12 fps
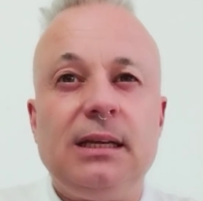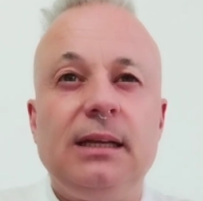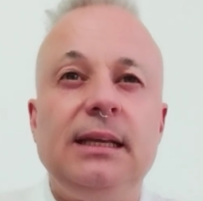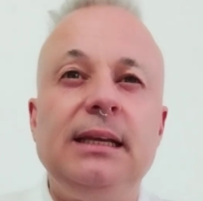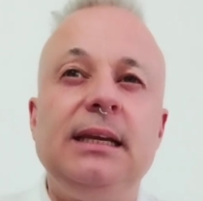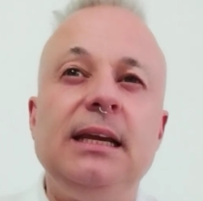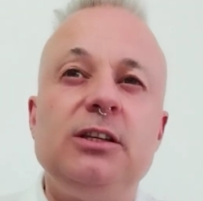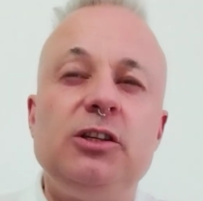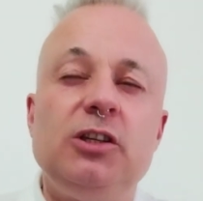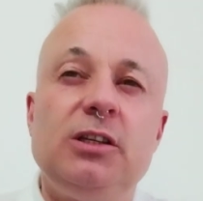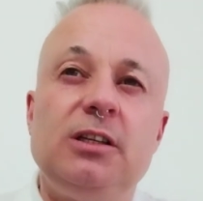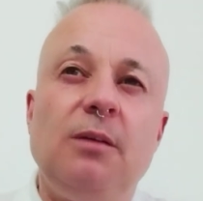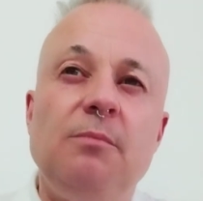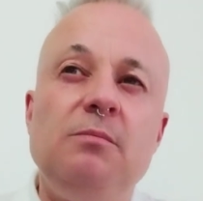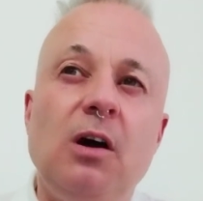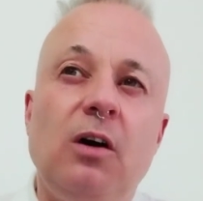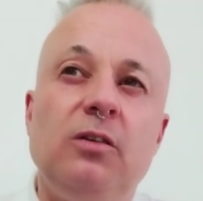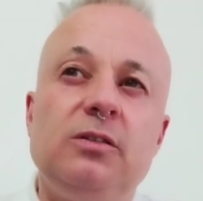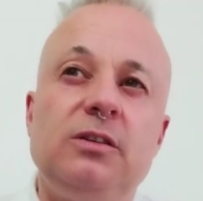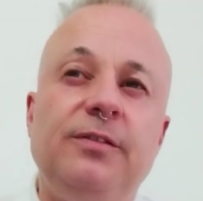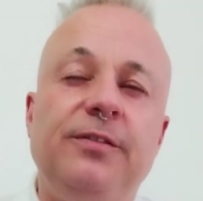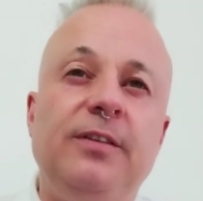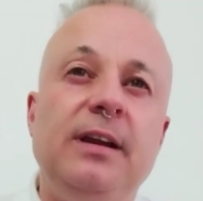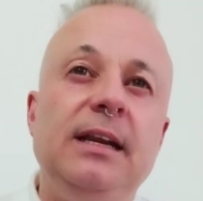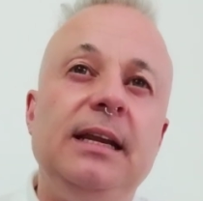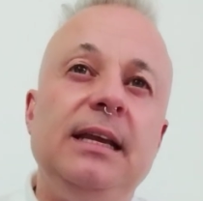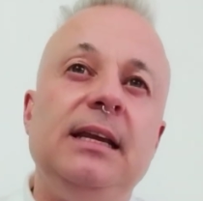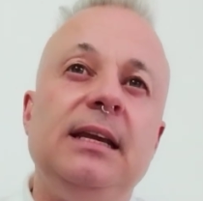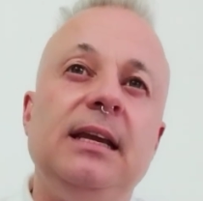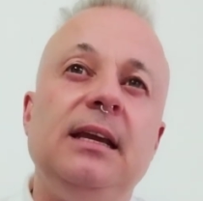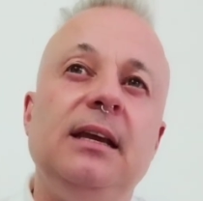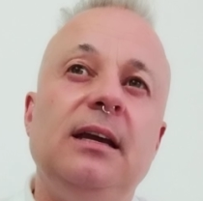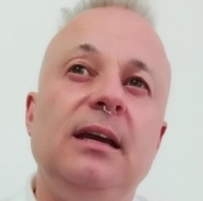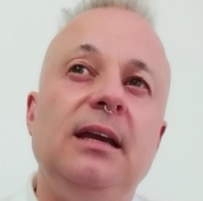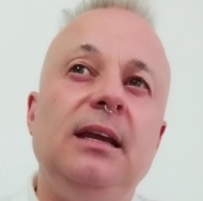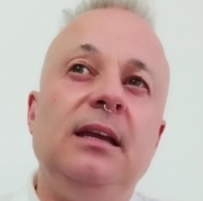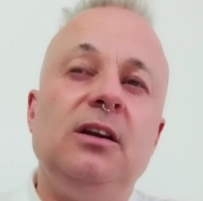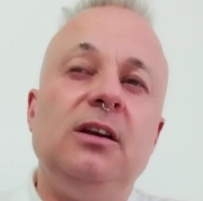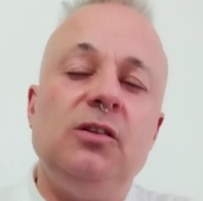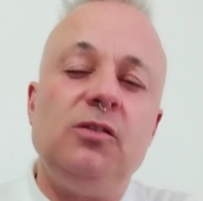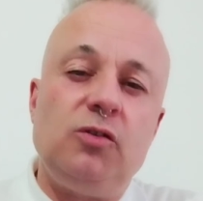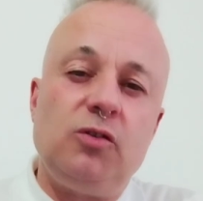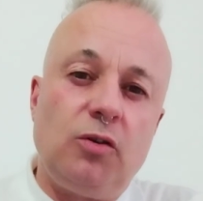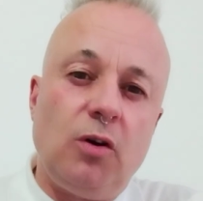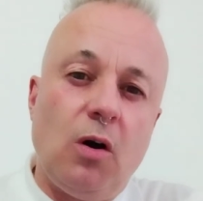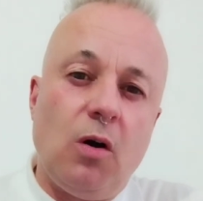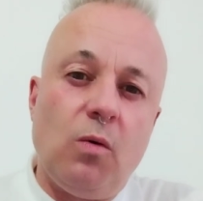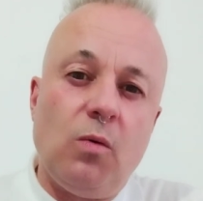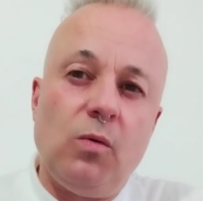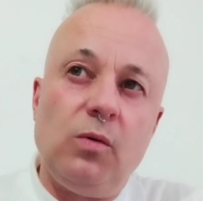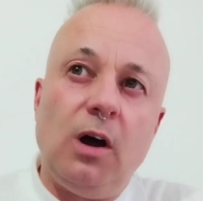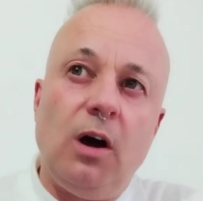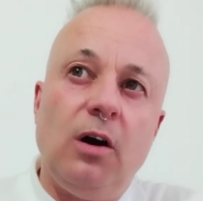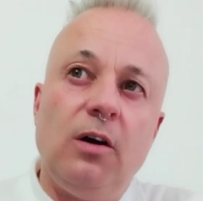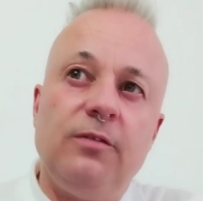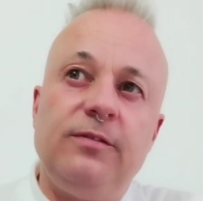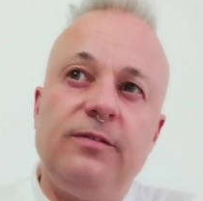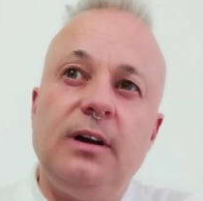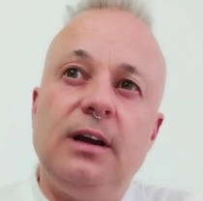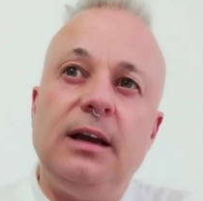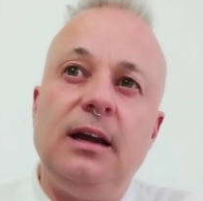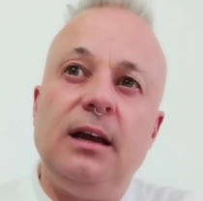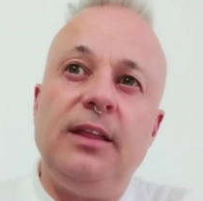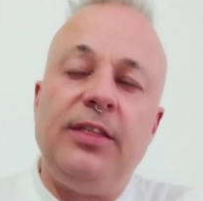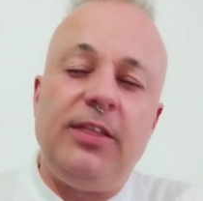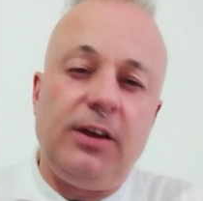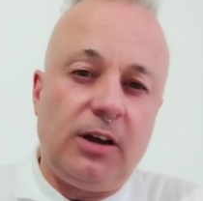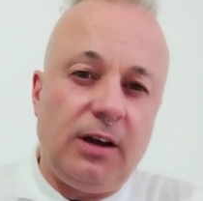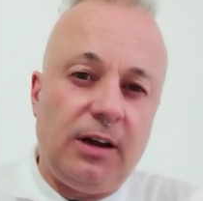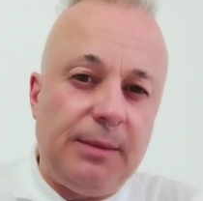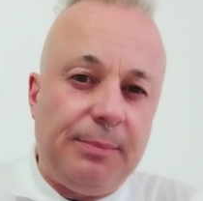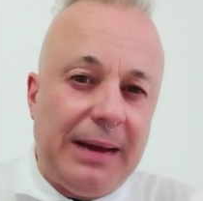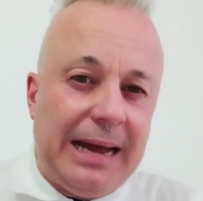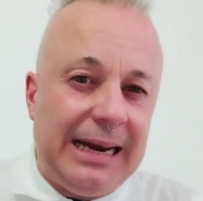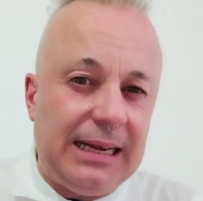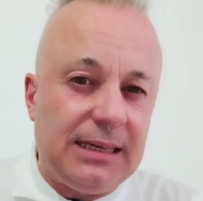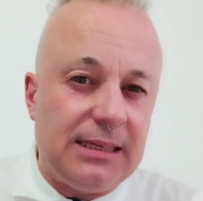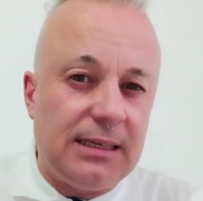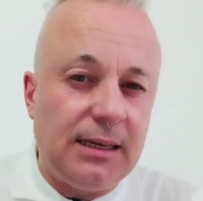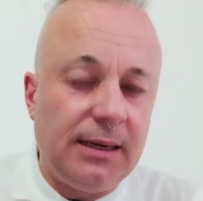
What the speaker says: I think it's just I'm not feeling in control of the colour palette.